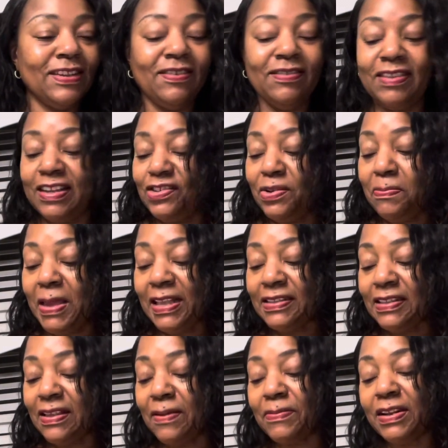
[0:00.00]
get your mess
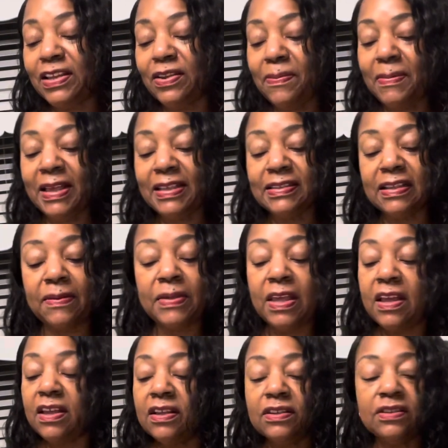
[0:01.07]
up, clean your mess up.
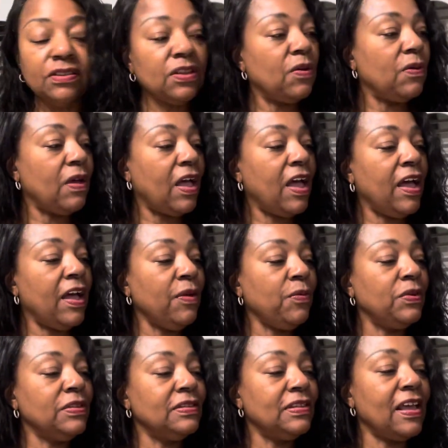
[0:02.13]
So I
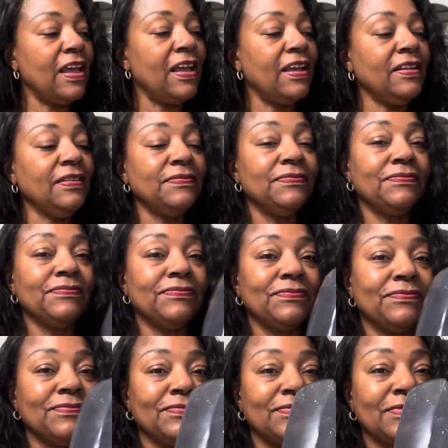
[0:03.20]
would say,
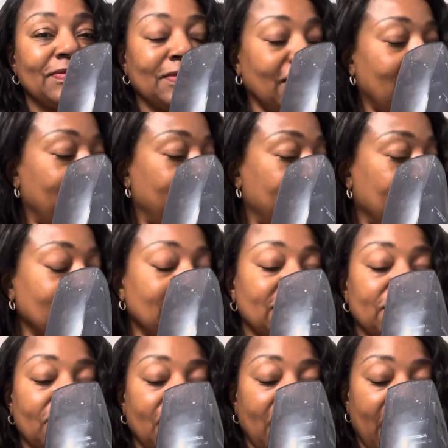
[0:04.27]
if they
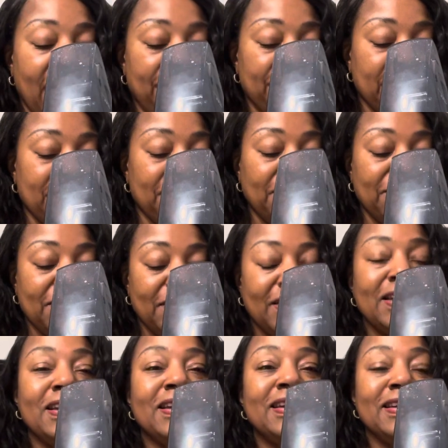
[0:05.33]
still have them
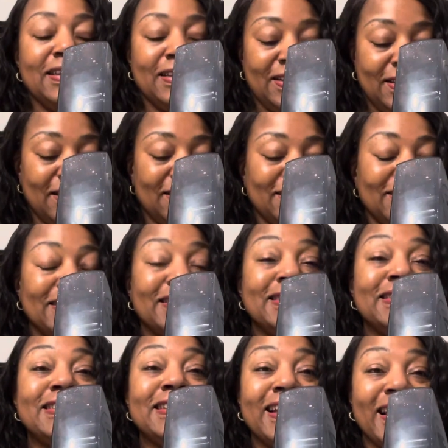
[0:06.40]
in
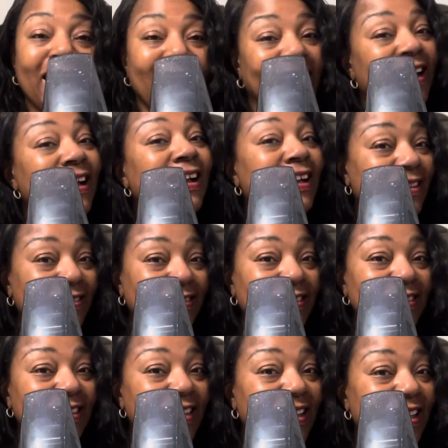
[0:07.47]
the
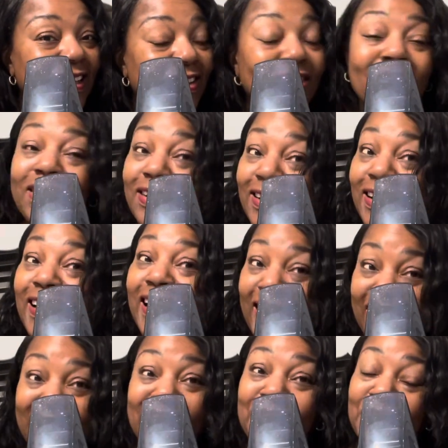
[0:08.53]
Aldi
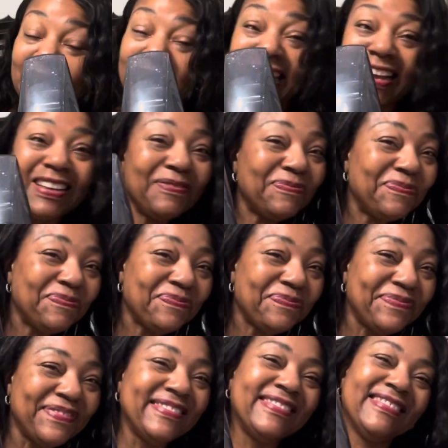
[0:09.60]
aisle of shame,
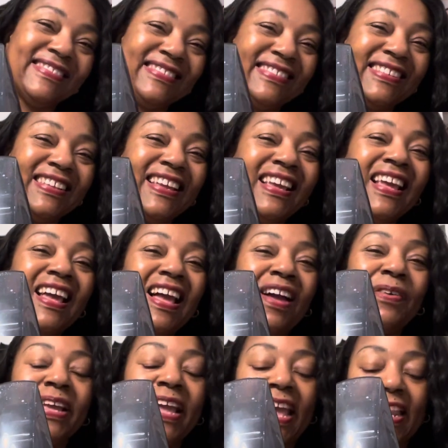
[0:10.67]
I
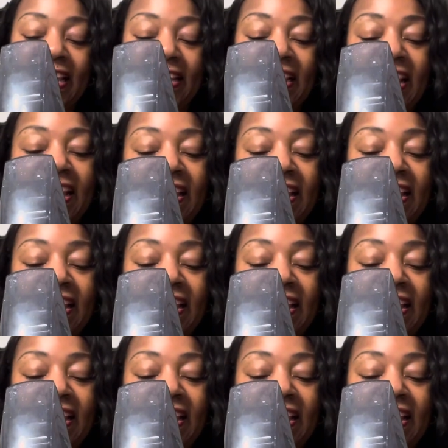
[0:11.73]
would get it.